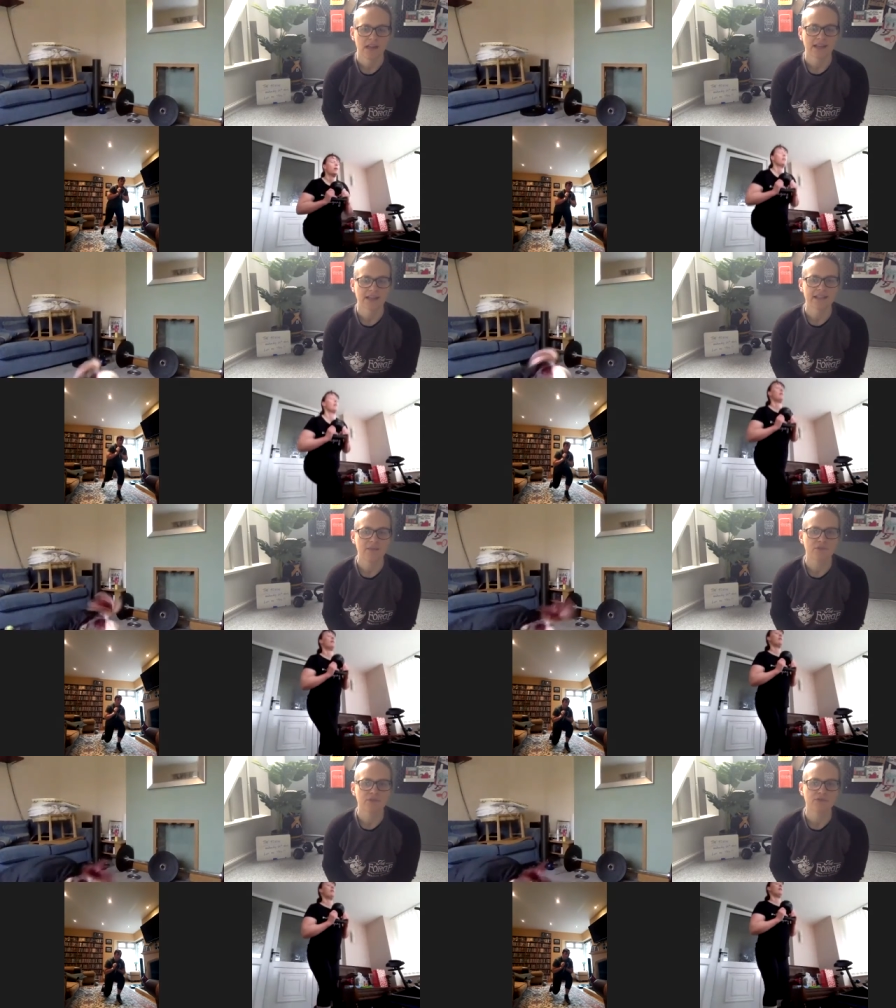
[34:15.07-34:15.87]
Any time
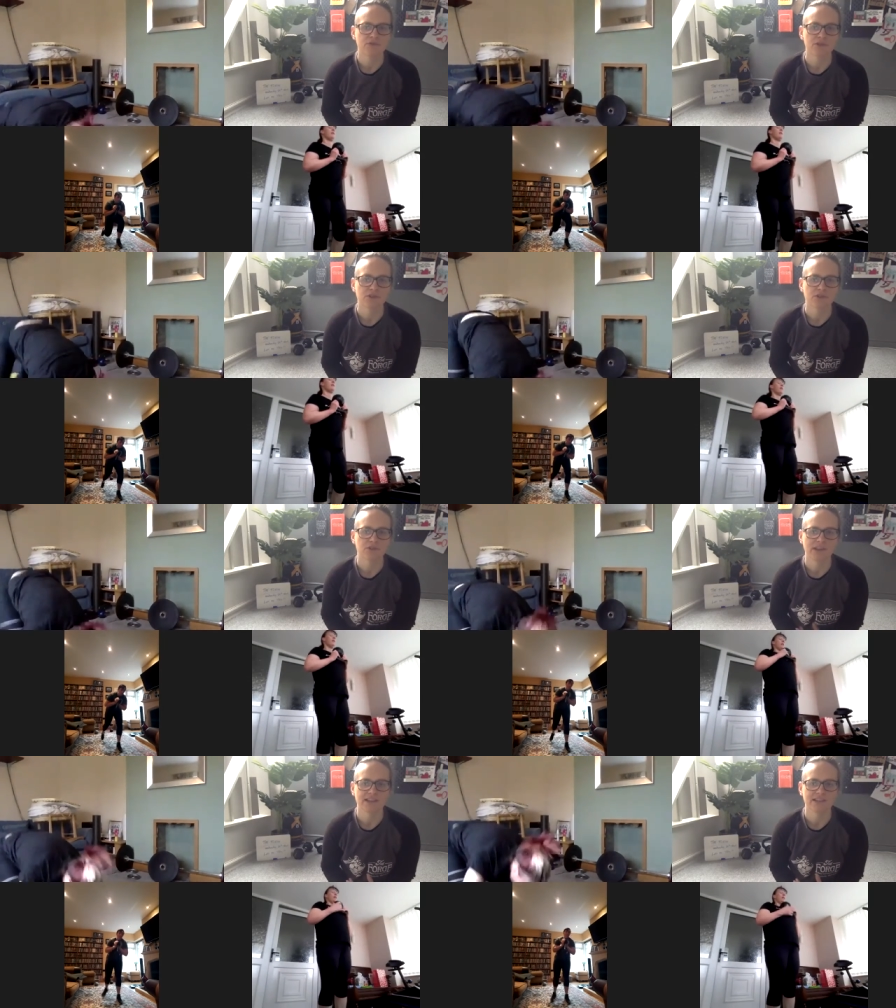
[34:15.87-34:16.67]
on the floor is going to
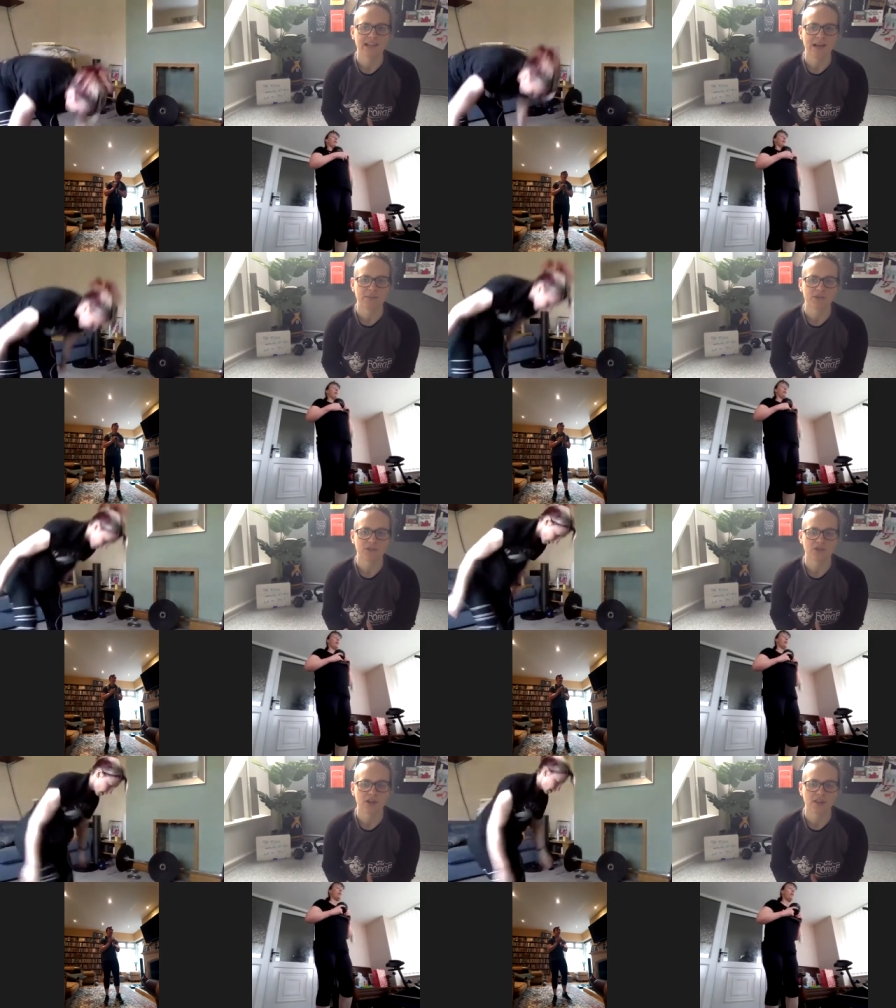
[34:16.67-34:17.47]
really sap your
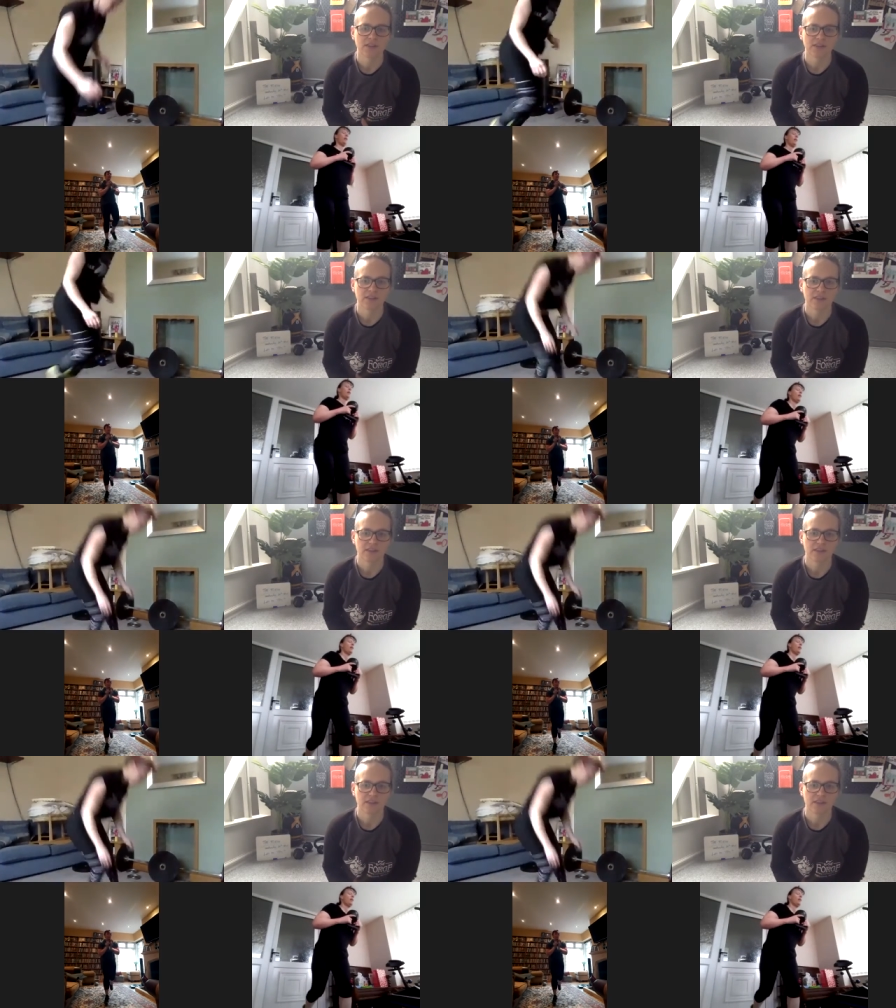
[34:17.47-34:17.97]
strength.